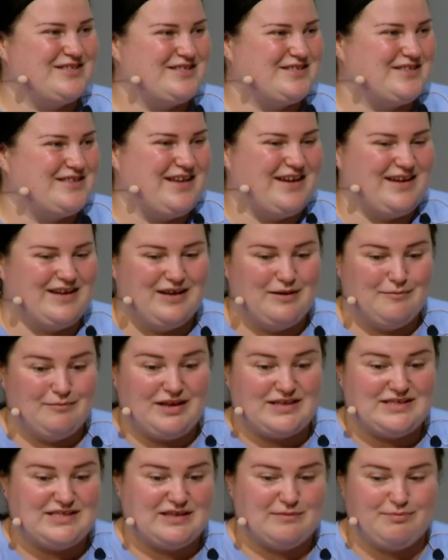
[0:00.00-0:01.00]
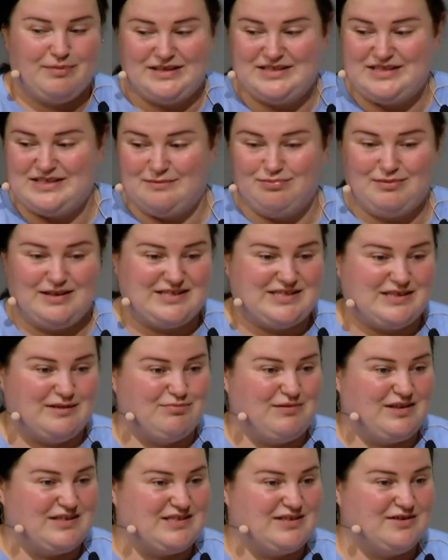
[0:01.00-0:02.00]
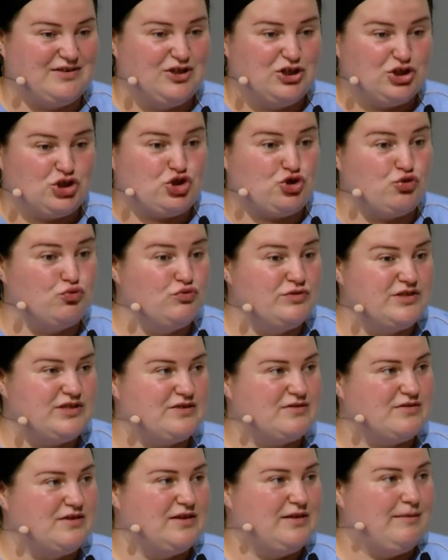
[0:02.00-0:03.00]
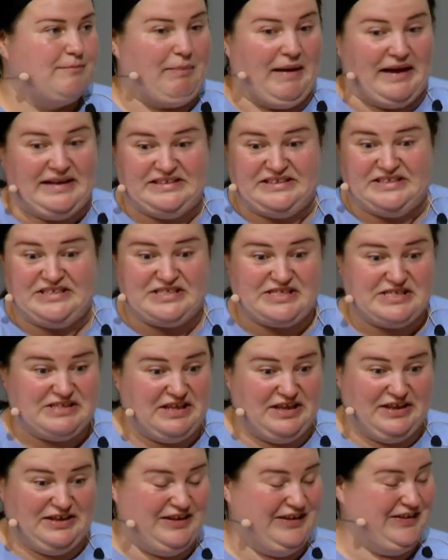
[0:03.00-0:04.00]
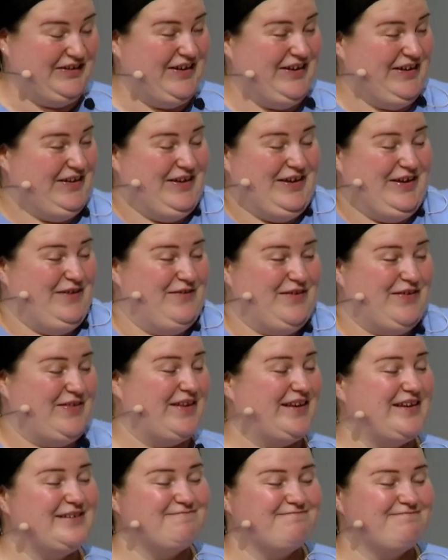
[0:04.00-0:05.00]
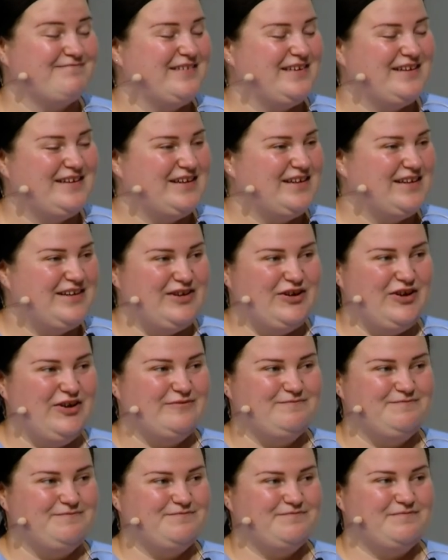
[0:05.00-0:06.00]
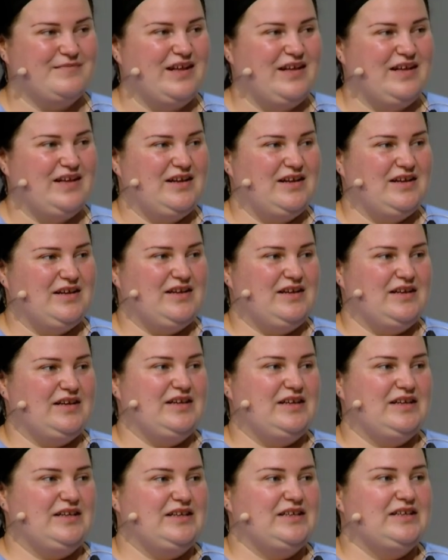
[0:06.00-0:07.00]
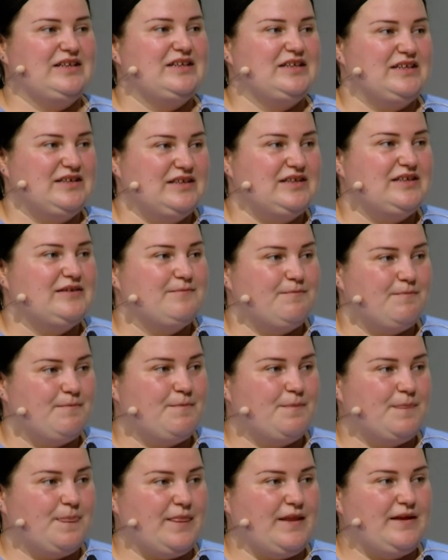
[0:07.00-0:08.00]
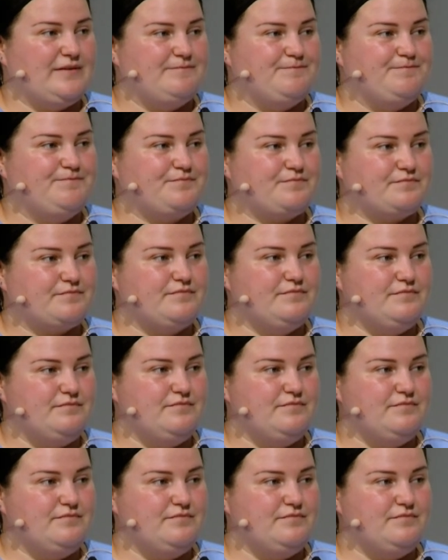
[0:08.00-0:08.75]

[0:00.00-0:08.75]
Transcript: it's like plastic, plastic, plastic, plastic, shoes. Panties, everything. Wow. Yeah, that's no. actually something you're into. Also, like before the war and everything, you